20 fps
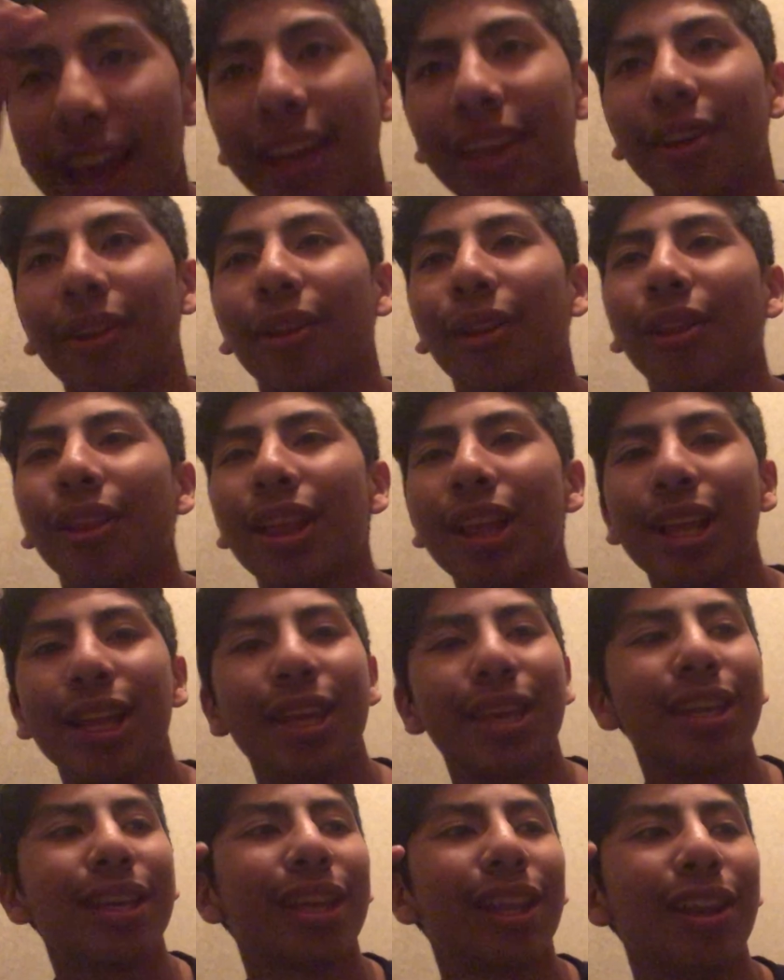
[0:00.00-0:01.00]
kill him.
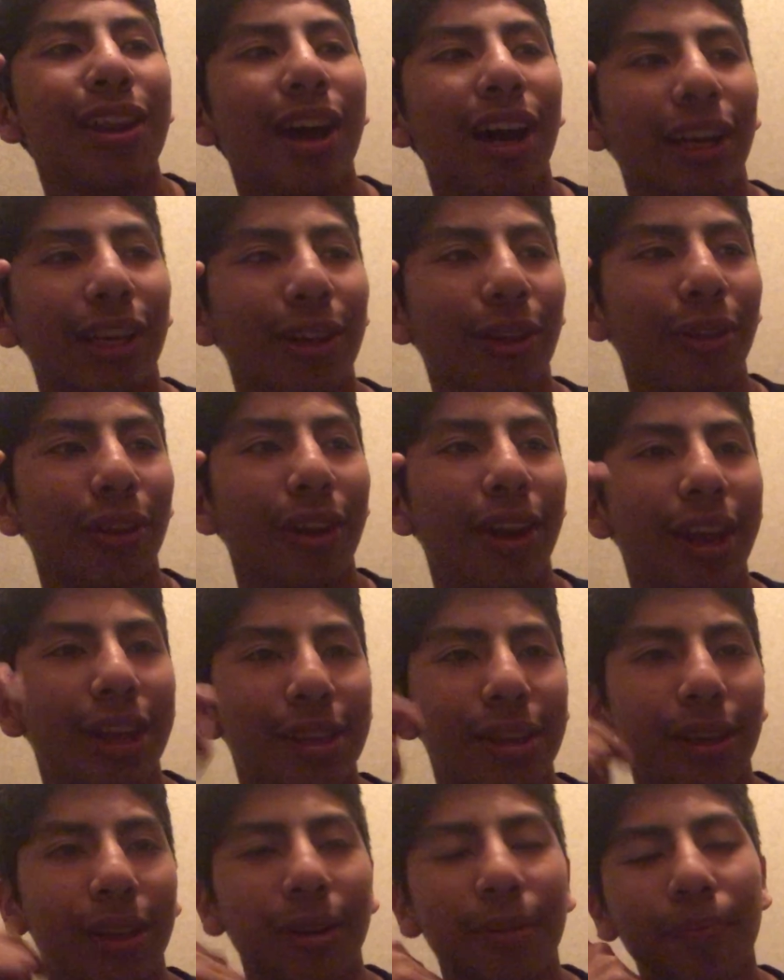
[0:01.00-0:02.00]
He cannot kill the
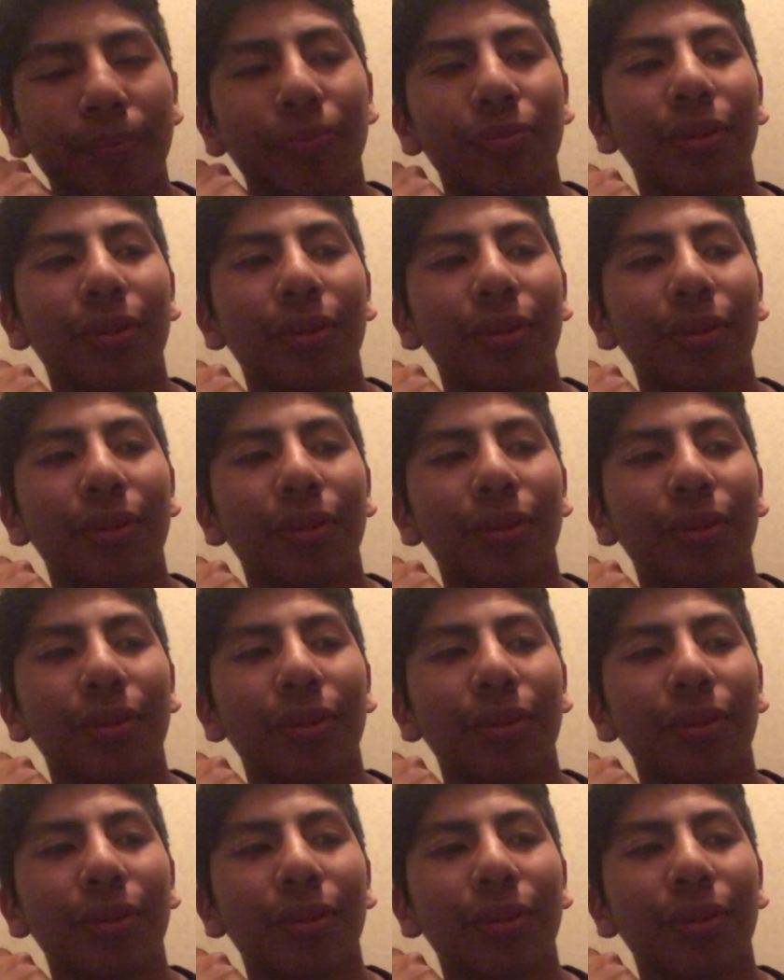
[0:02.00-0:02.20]
Night King.